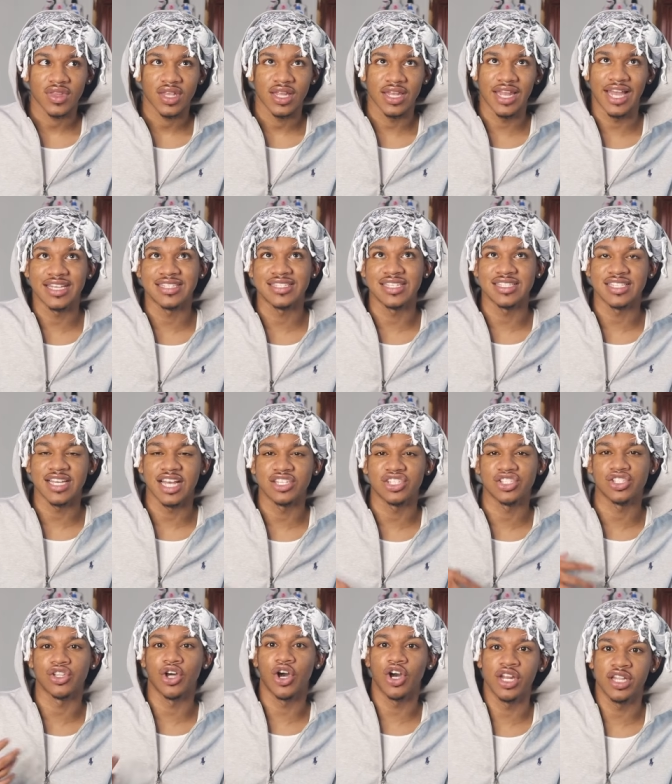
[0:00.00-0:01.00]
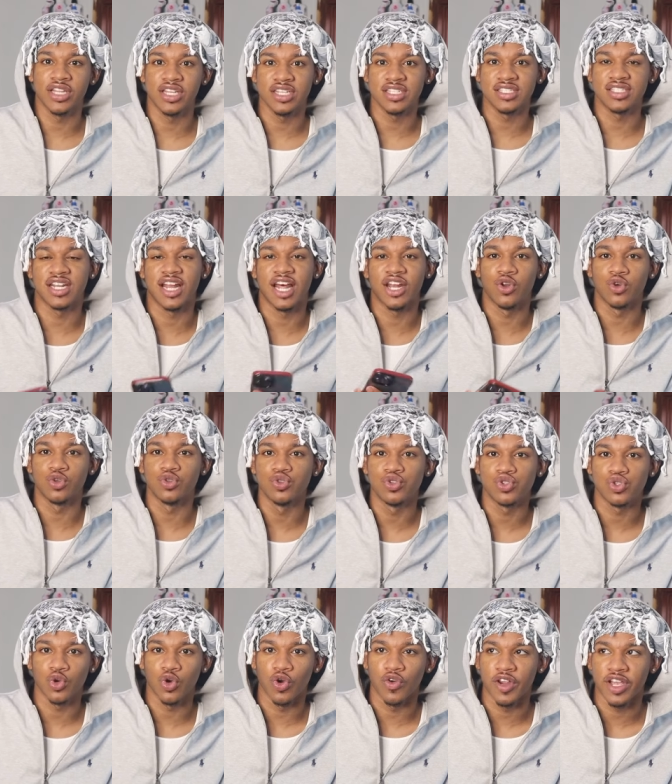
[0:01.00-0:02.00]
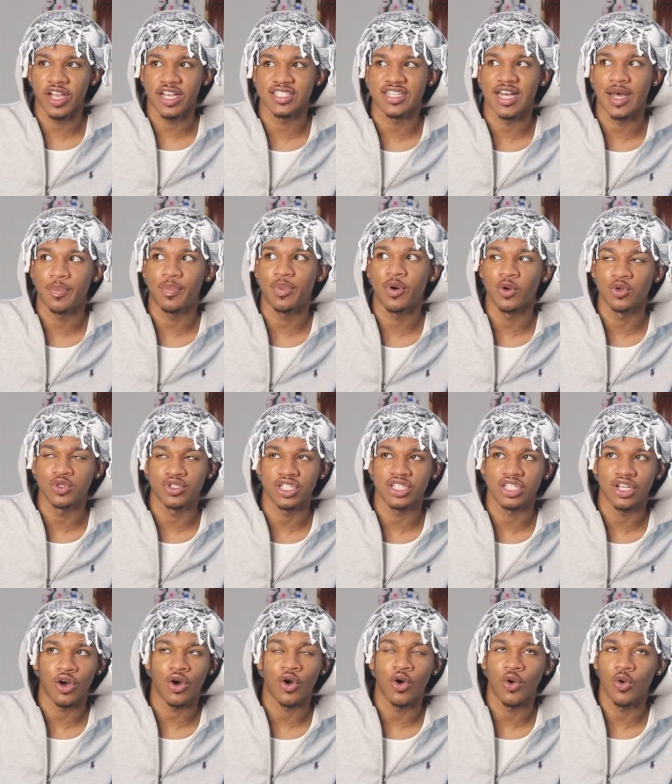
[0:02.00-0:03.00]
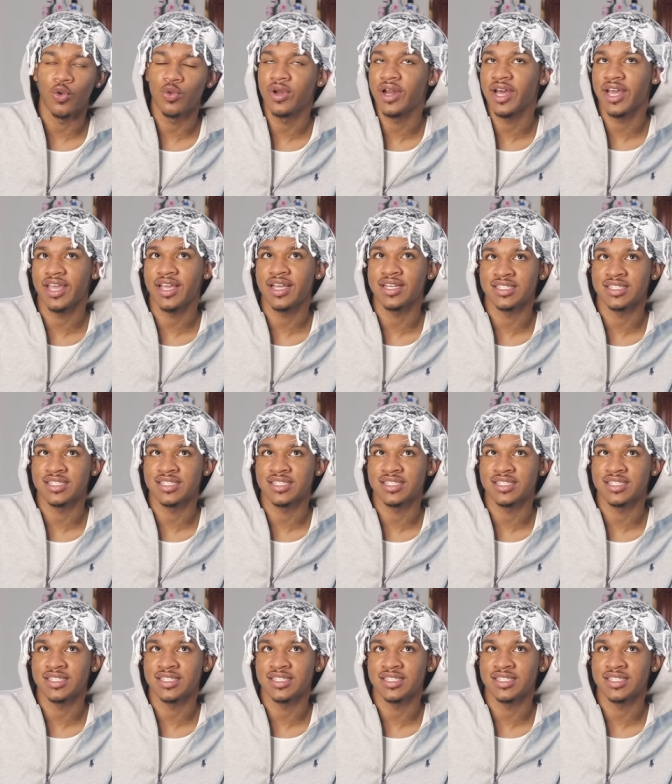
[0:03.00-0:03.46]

like since I started this, then I know you saw it because I posted the whole night.